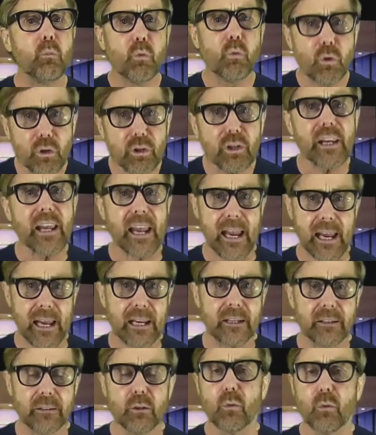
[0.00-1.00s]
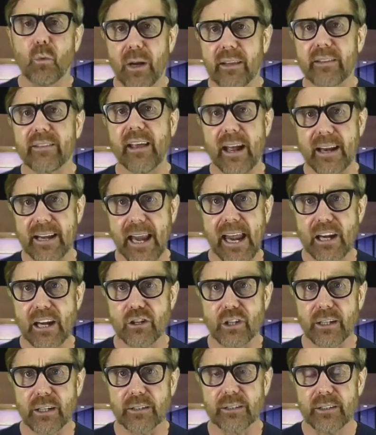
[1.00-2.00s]
working with an
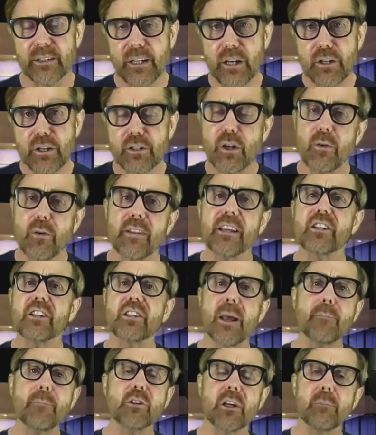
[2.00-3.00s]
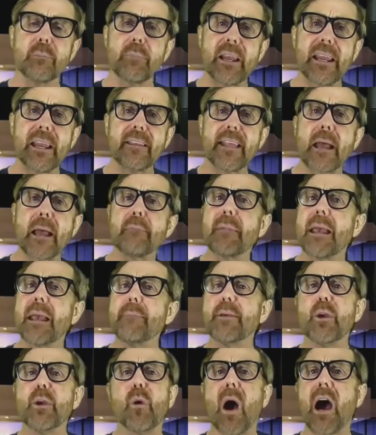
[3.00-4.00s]
agent. So the assumption being that
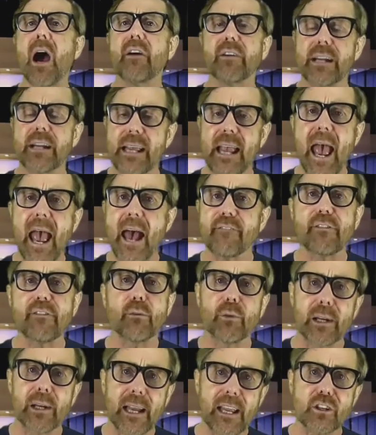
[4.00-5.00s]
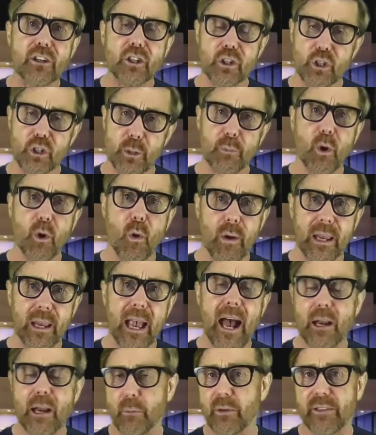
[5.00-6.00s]
maybe you already have a relationship
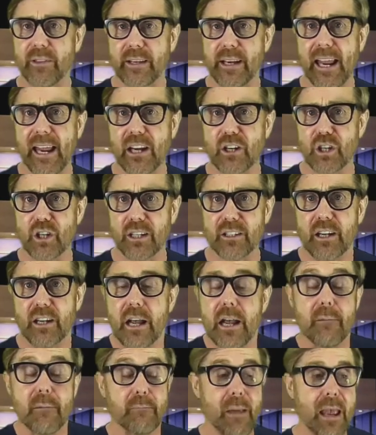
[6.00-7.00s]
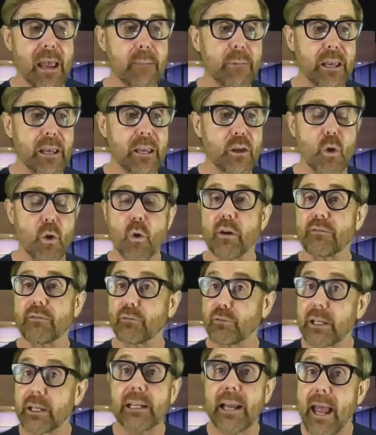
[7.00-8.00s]
going on with an agent. Maybe you're
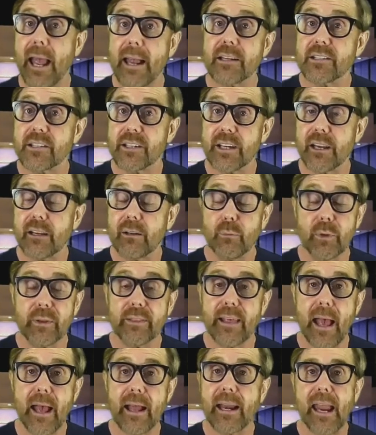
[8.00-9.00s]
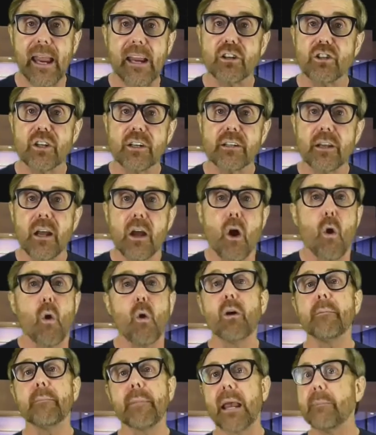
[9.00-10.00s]
freelancing with that agent,
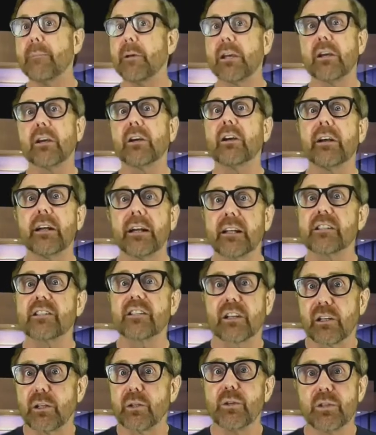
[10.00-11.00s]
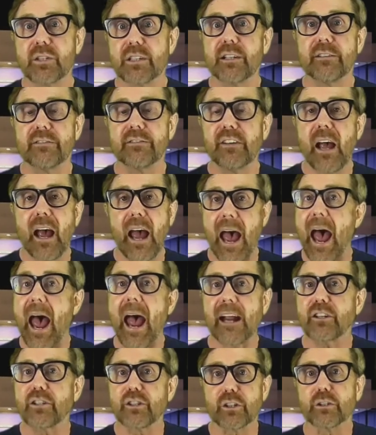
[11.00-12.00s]
or maybe you're an exclusive
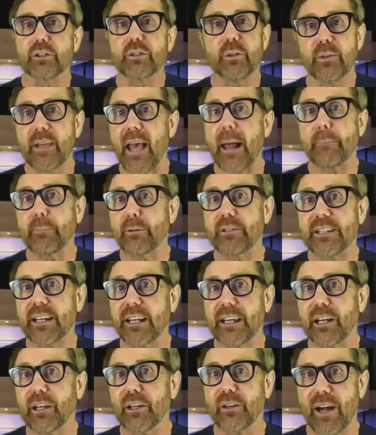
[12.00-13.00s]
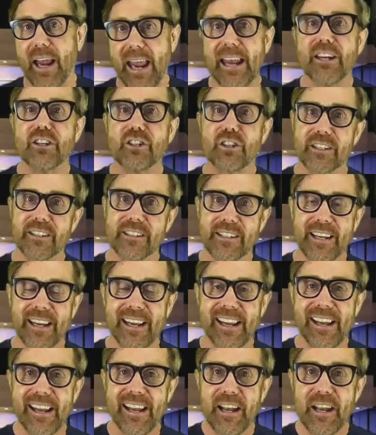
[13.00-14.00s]
actor to that particular
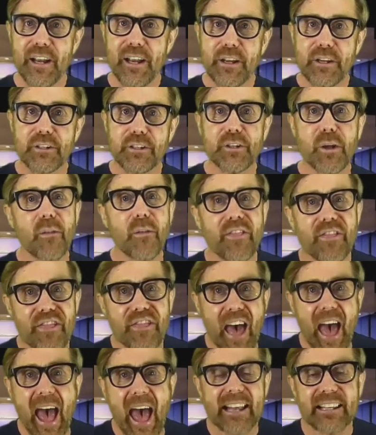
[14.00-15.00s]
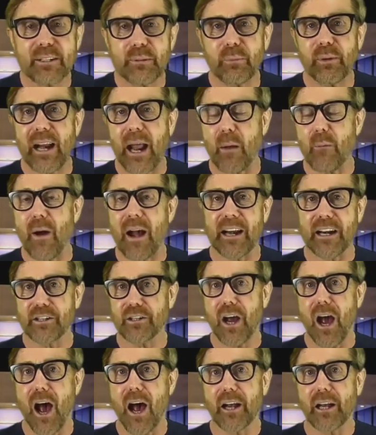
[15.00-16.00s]
agency. So that's what I want to
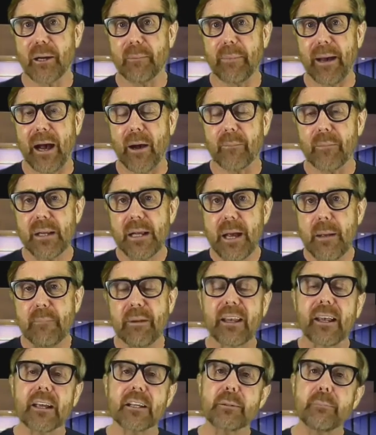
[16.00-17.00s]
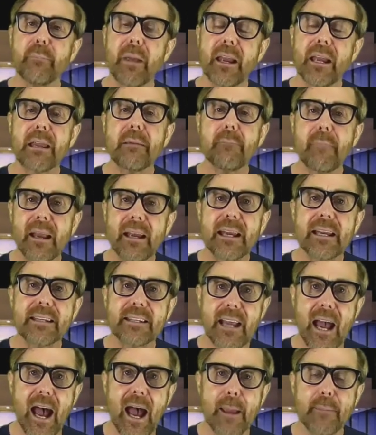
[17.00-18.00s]
talk about, because many, many
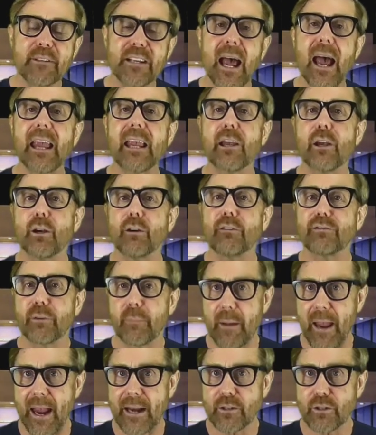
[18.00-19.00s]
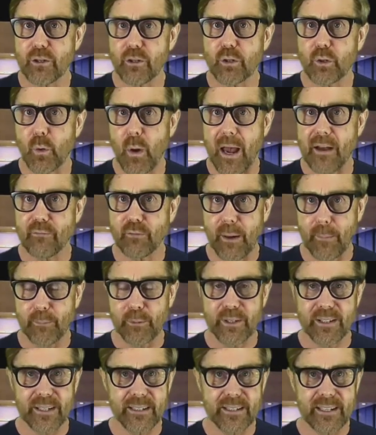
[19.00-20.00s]
times I hear from actors who have
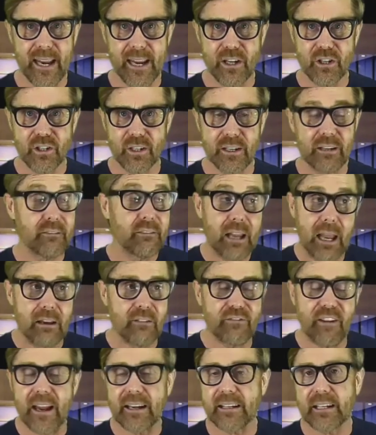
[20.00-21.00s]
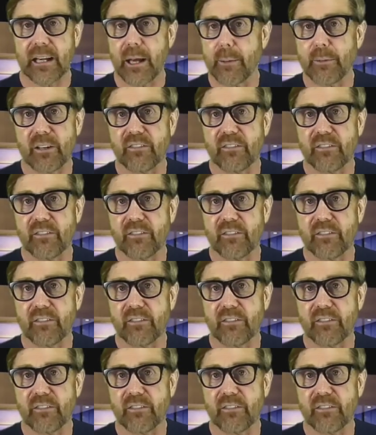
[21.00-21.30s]
representation, and in fact, a